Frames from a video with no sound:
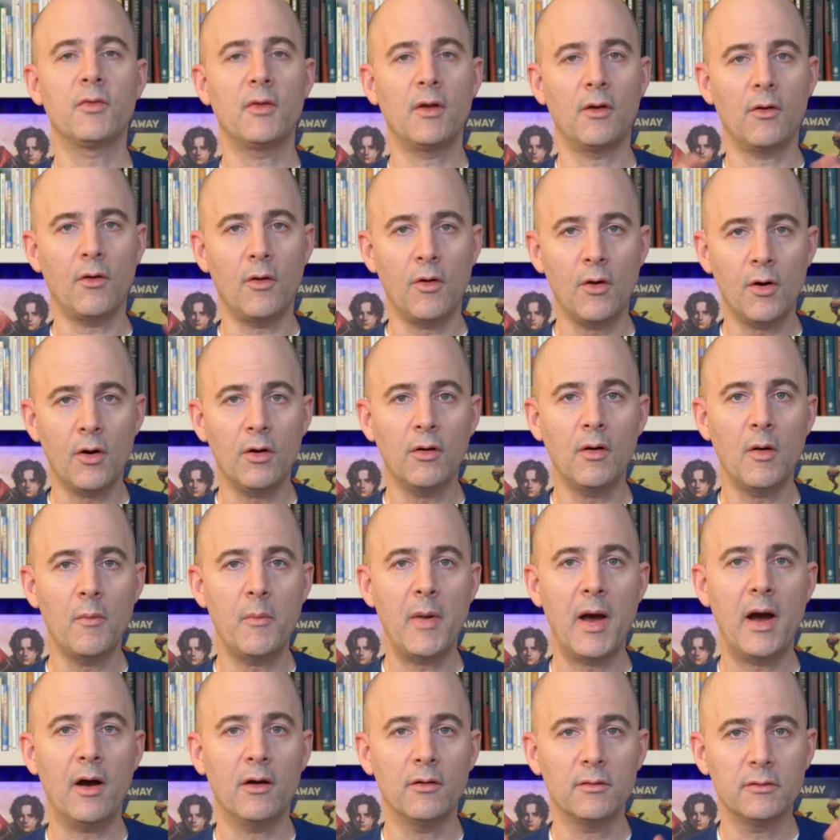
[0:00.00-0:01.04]
They're all
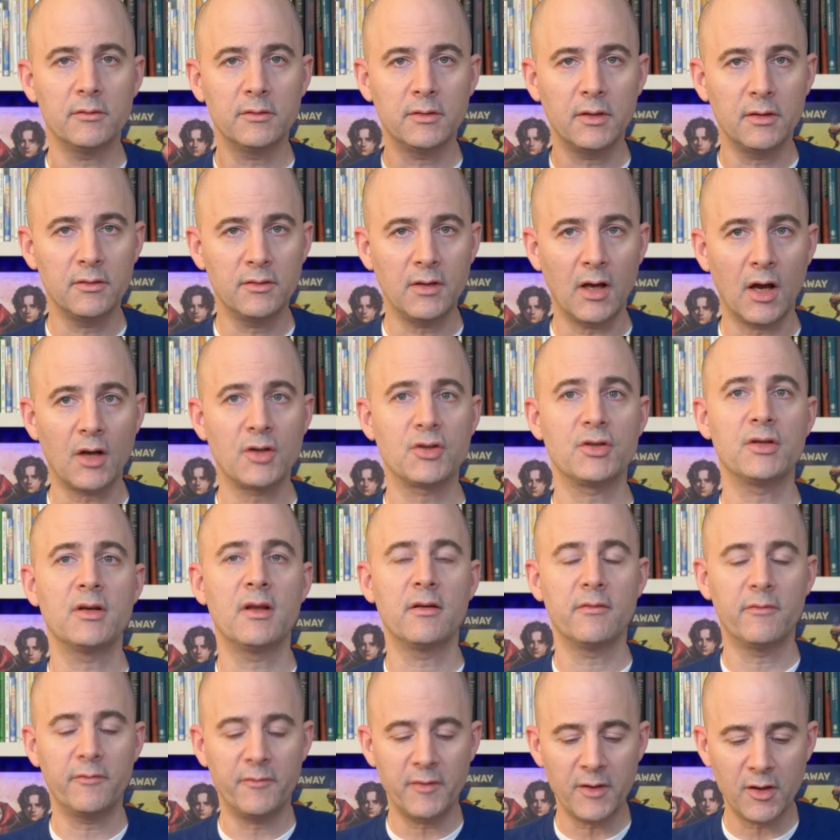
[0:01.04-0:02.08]
about deduction
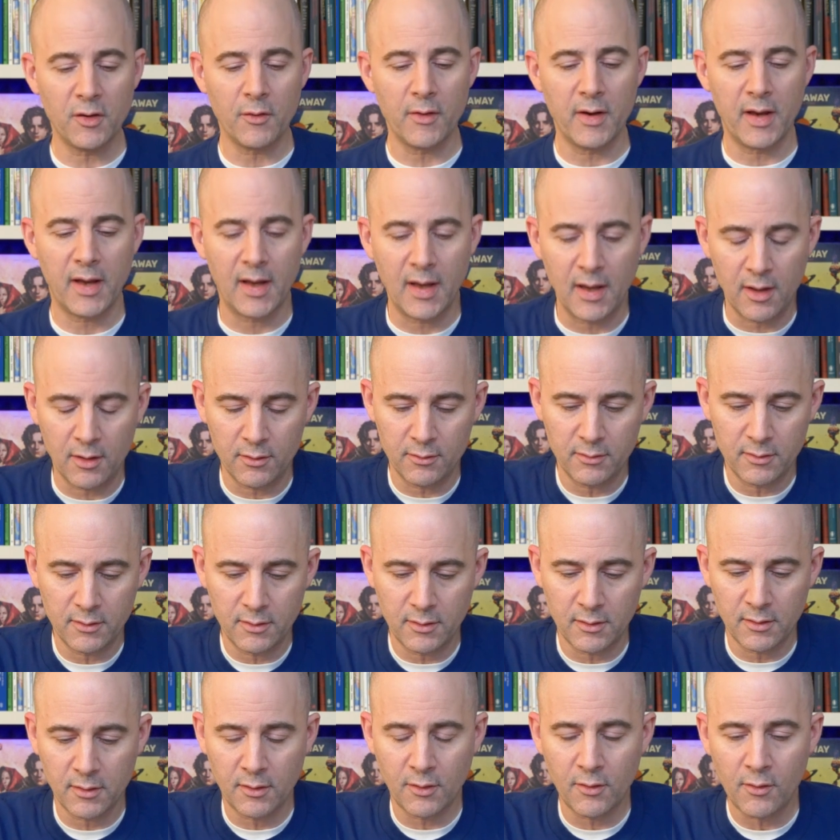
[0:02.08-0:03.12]
and figuring out
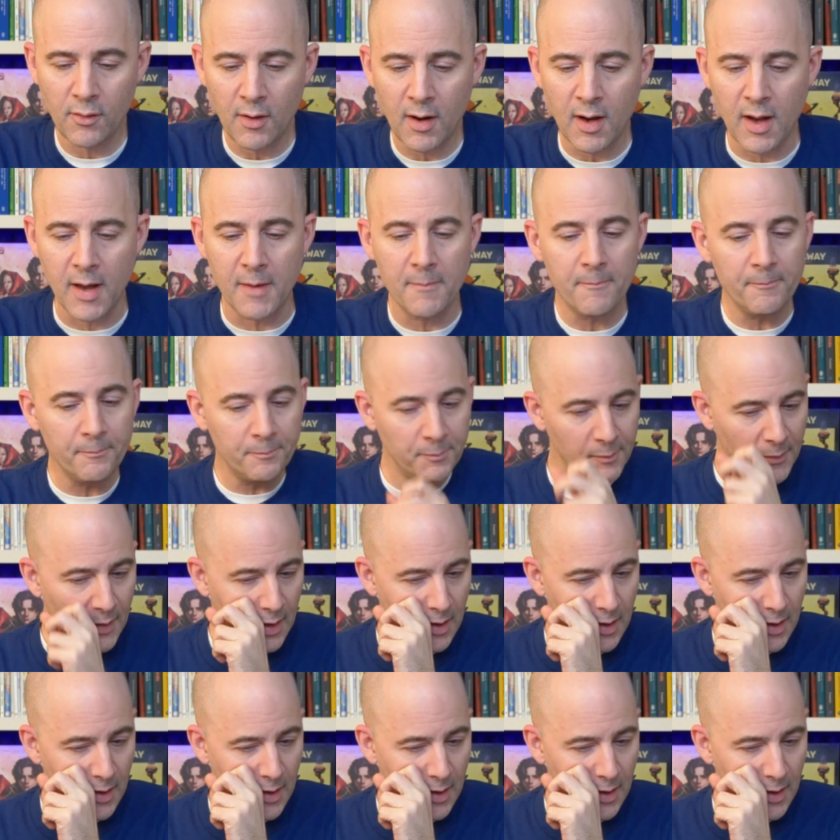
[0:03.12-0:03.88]
a crime.